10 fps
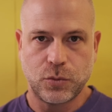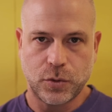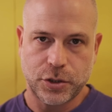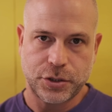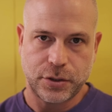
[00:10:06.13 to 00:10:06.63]

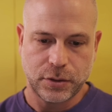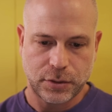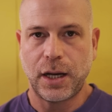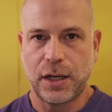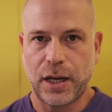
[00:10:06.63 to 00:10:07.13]
washer.
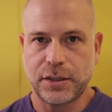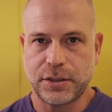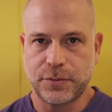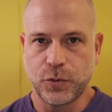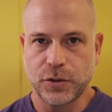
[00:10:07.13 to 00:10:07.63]
Unlike the
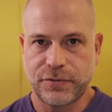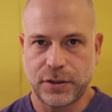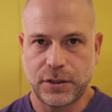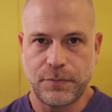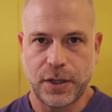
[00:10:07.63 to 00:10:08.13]
smooth
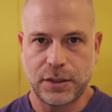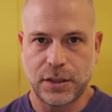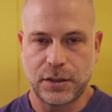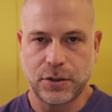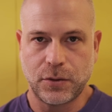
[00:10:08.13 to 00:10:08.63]

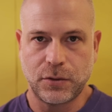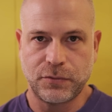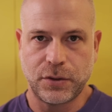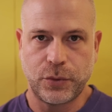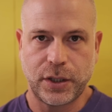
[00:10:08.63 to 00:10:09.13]
fundamental tone
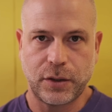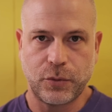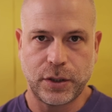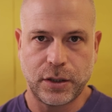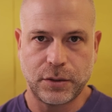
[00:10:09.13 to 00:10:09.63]
of the ring
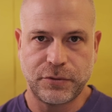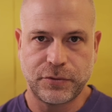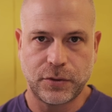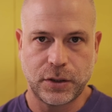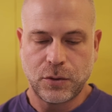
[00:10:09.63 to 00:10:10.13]
we heard
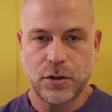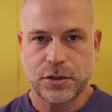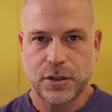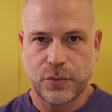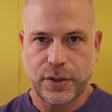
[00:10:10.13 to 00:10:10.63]
before, the
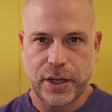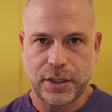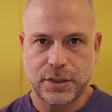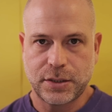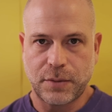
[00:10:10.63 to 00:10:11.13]
washer
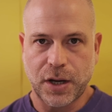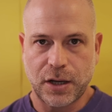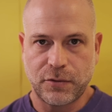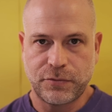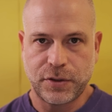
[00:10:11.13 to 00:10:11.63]
creates some
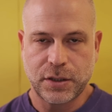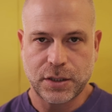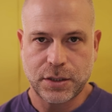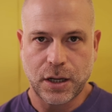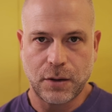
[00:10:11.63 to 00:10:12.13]
kind of
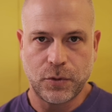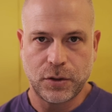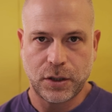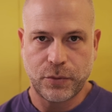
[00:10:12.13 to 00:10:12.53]
interesting harmonic